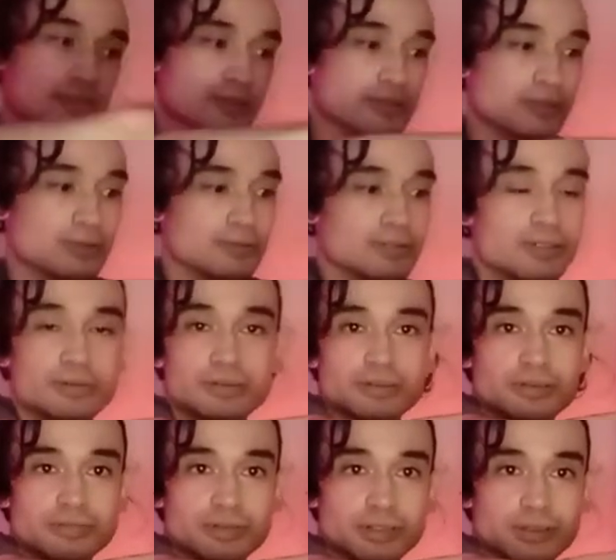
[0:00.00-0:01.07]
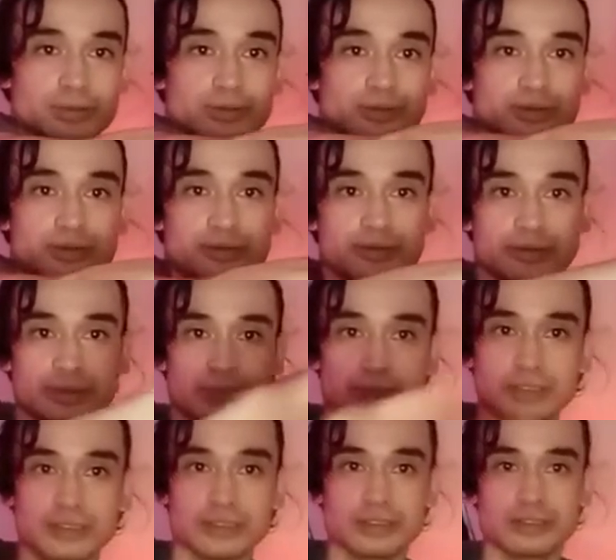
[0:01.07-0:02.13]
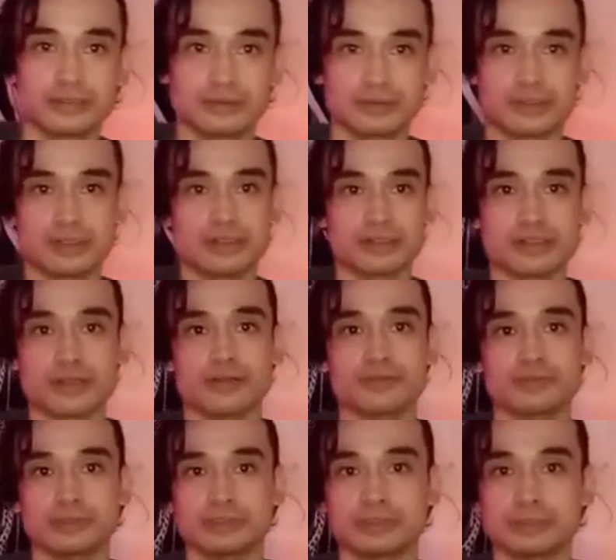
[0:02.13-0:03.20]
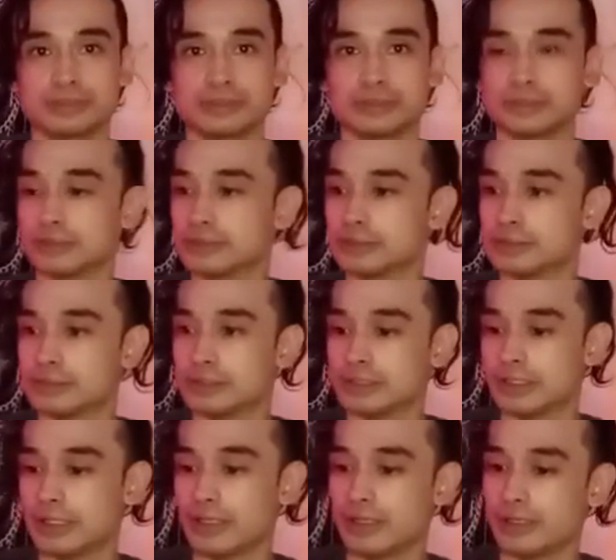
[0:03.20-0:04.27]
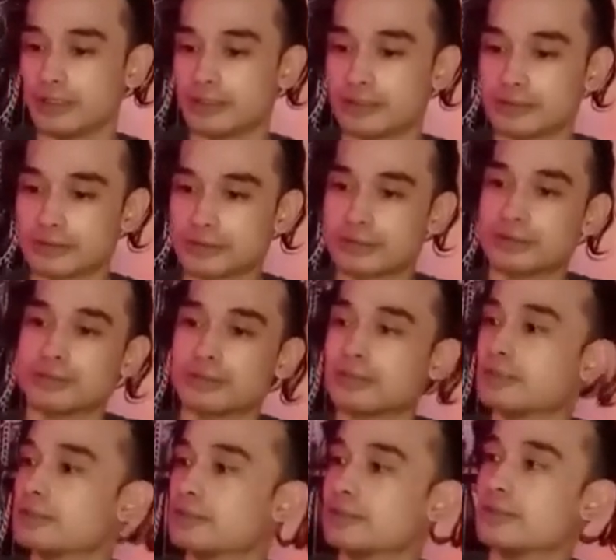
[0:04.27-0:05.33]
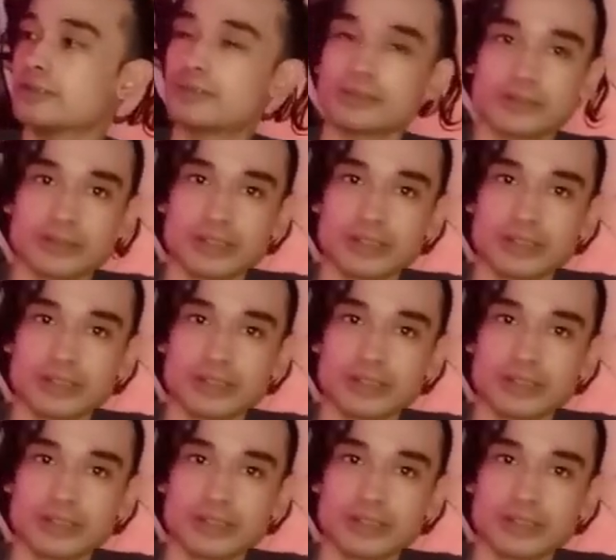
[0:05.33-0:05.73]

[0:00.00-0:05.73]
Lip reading: So they would look really cool on a shelf. And these are the